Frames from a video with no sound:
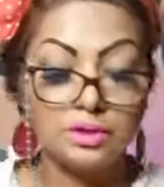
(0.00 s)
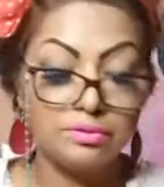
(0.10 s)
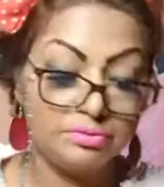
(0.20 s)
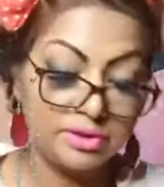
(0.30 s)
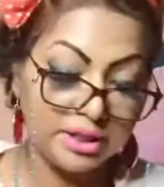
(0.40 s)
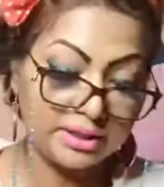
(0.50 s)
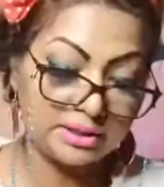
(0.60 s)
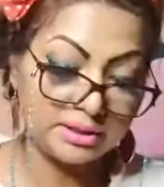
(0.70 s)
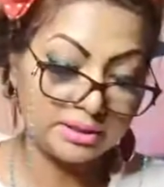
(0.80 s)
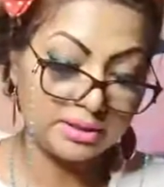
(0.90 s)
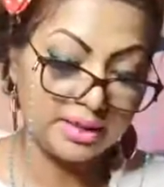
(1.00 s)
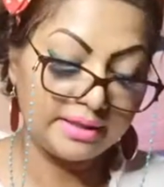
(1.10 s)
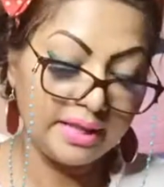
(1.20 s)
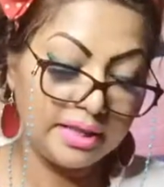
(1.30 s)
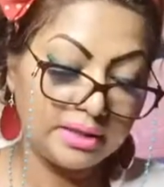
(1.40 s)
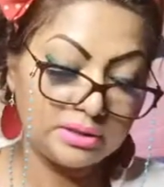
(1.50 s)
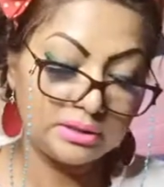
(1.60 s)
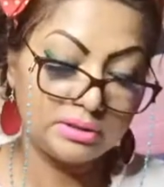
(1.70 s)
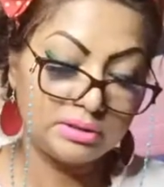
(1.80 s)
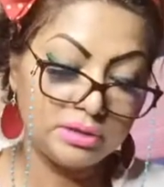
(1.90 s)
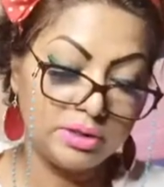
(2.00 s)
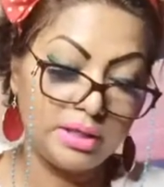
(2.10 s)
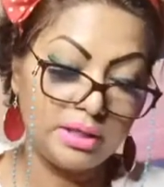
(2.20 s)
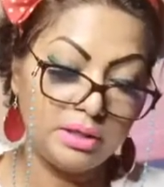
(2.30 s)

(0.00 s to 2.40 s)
rejected like that, yeah,